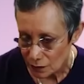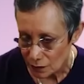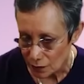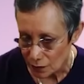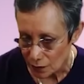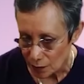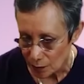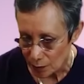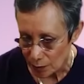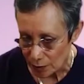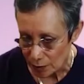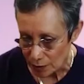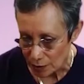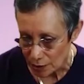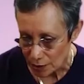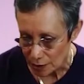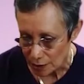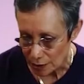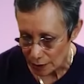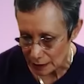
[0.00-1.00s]
for the
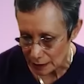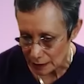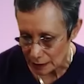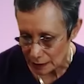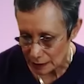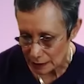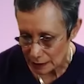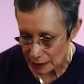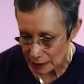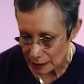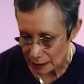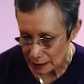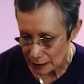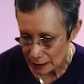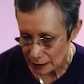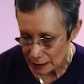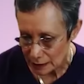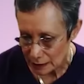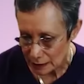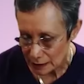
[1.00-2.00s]
person
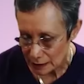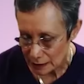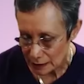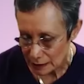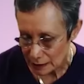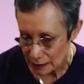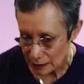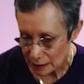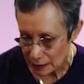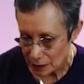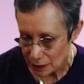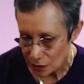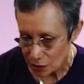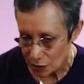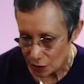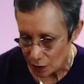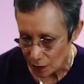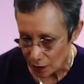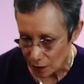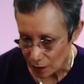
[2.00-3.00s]

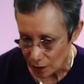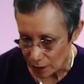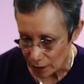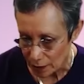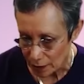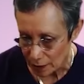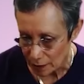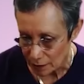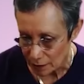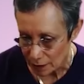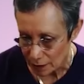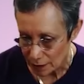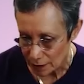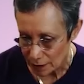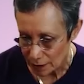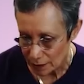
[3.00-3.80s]
that you are working with.